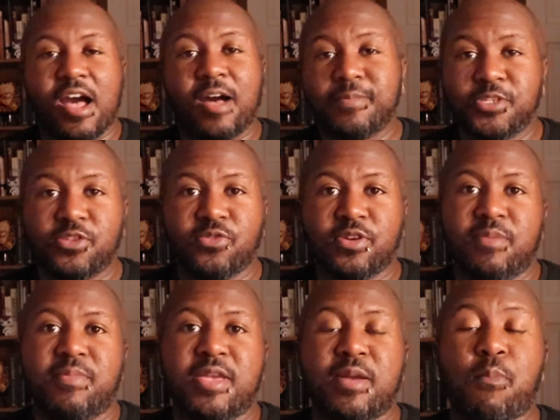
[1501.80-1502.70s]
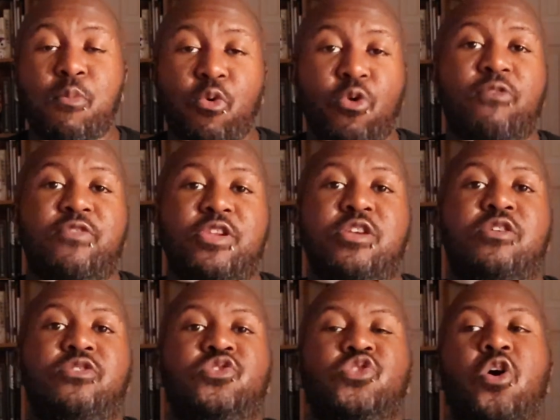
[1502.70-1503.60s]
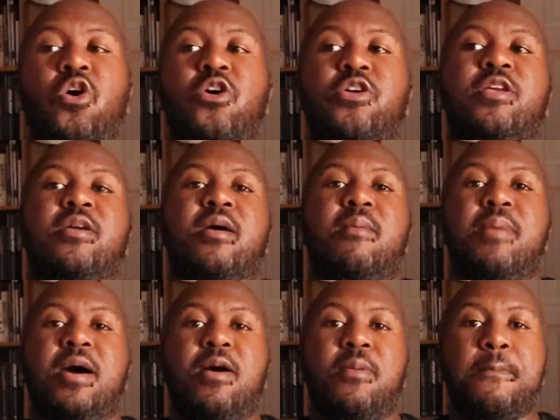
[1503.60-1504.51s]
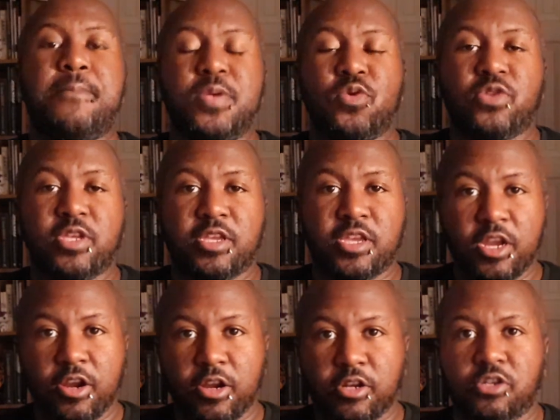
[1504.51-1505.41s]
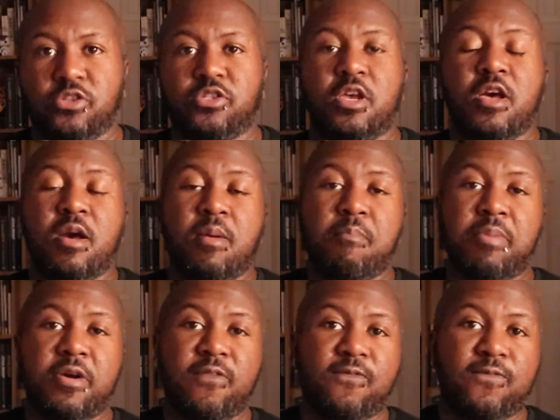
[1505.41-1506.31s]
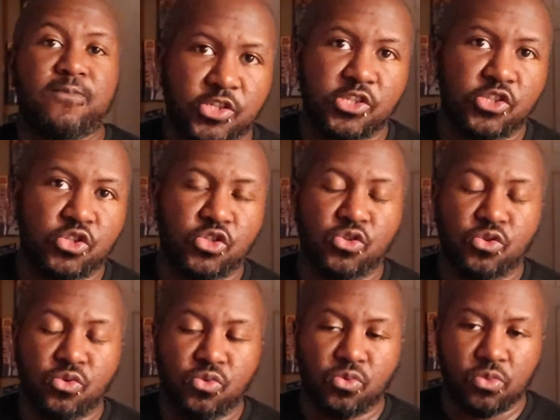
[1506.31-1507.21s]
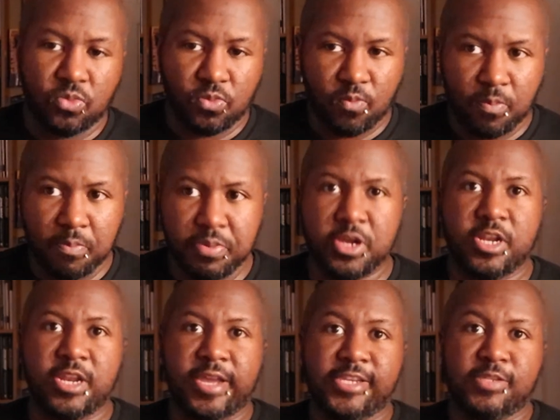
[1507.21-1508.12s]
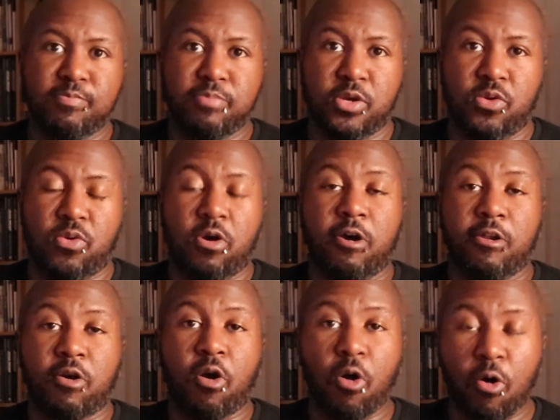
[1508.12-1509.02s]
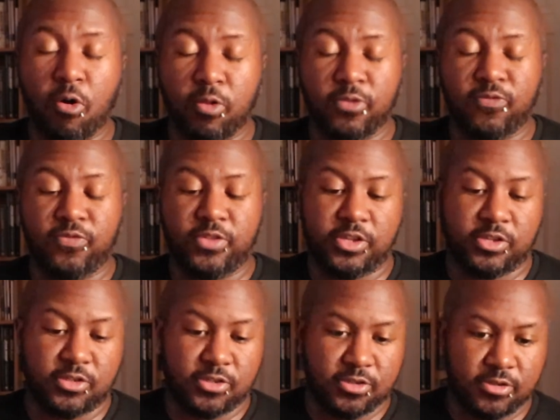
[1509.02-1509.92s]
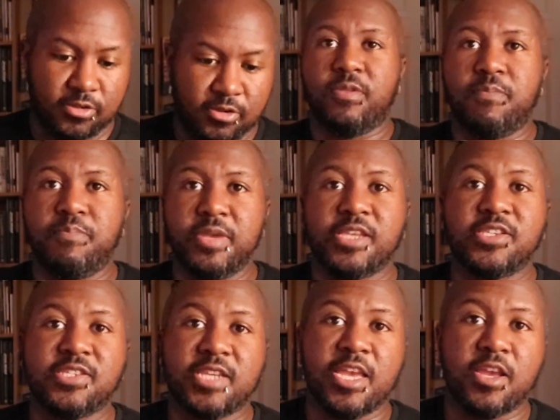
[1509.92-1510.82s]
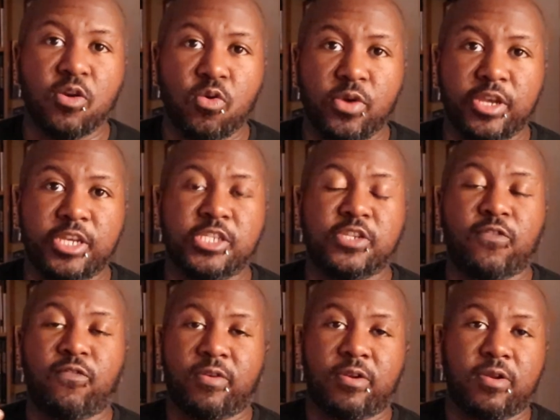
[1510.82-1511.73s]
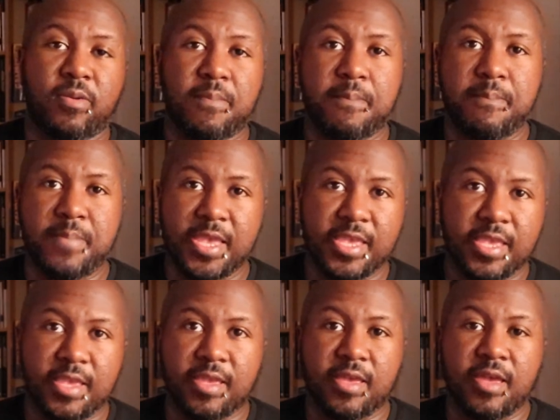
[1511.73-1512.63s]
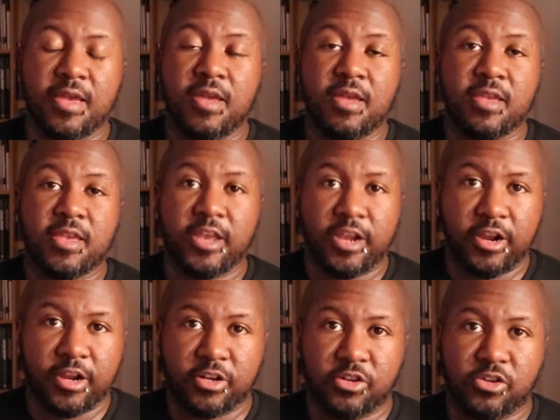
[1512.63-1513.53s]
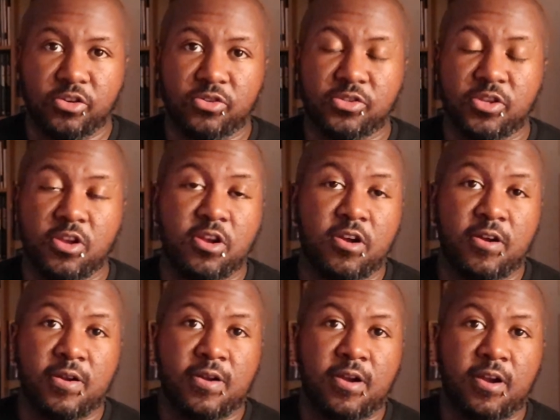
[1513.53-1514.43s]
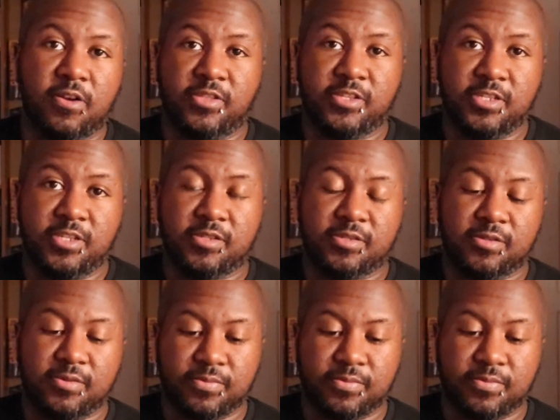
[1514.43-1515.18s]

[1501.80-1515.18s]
I'm still going to make more videos talking about building characters, but just to put a nice bow on all of this, the biggest takeaways for making characters are these.